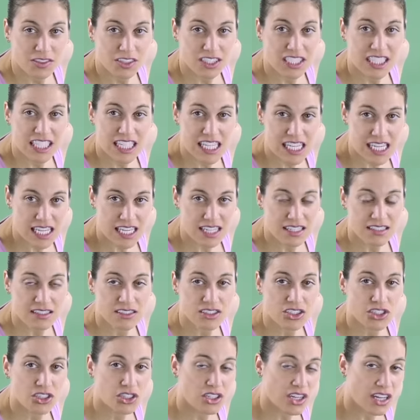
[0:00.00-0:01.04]
For
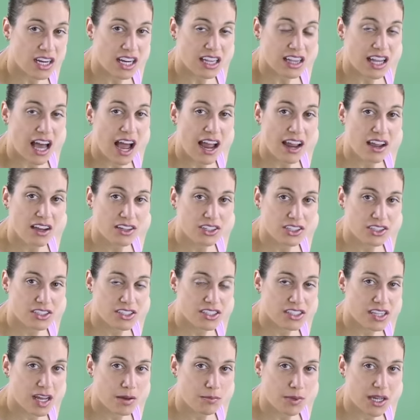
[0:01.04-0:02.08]
T's, you're gonna lie on your
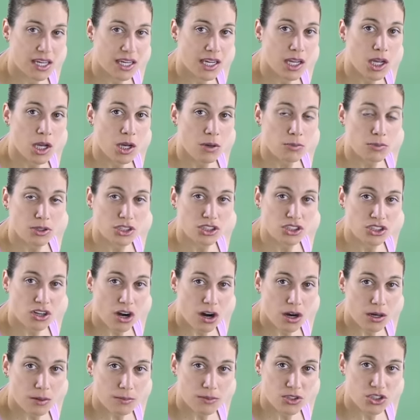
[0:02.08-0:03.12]
stomach, put your
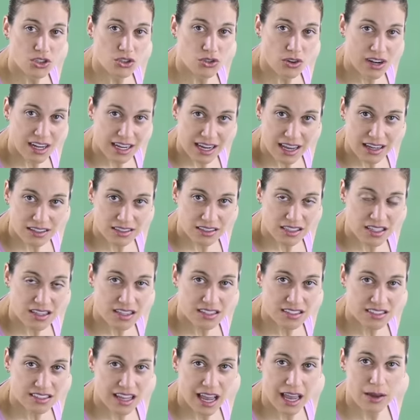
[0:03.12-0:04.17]
arms straight out to the
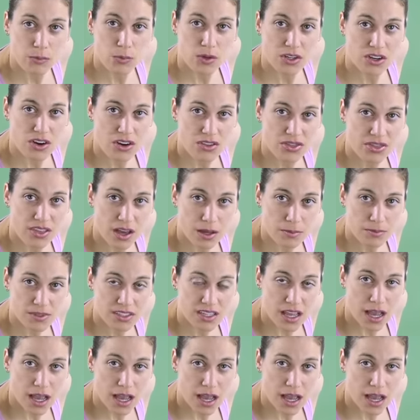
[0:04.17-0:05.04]
side with your thumbs